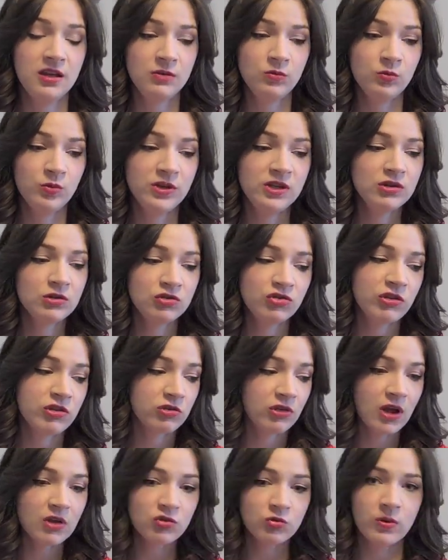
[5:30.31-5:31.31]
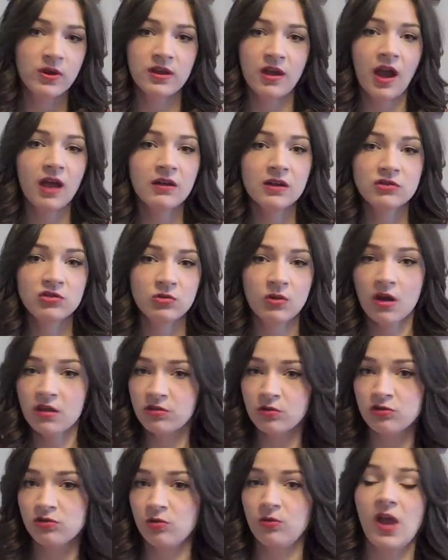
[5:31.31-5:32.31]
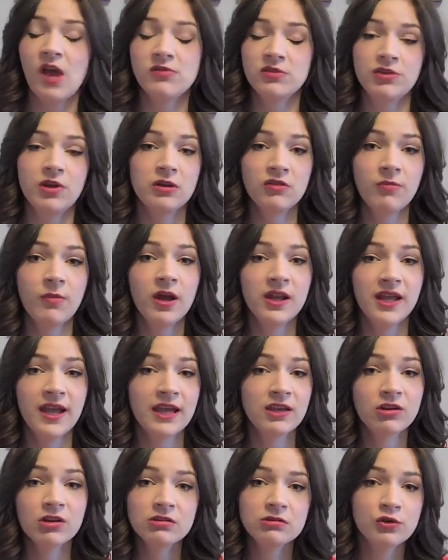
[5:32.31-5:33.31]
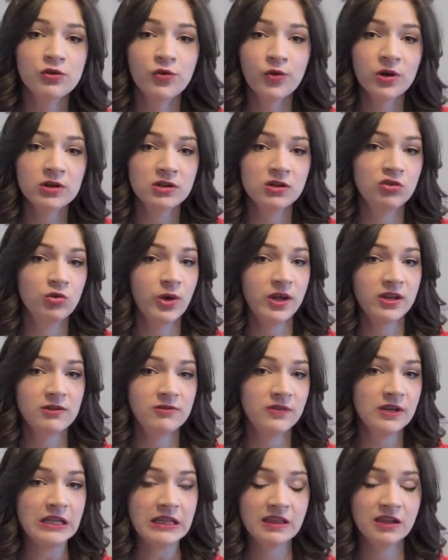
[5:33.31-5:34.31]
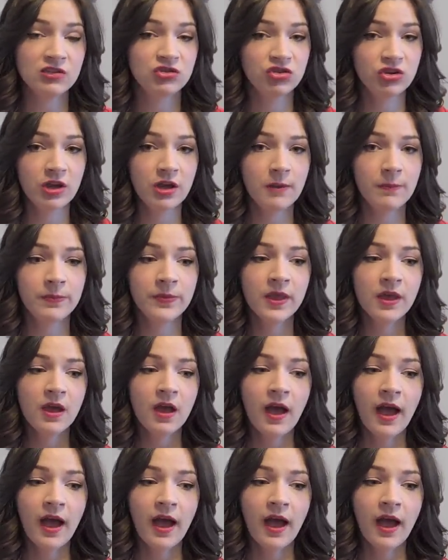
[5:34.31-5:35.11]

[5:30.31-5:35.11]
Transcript: And when you just graduate college, you also don't have a ton of money. I couldn't afford to join a fancy gym.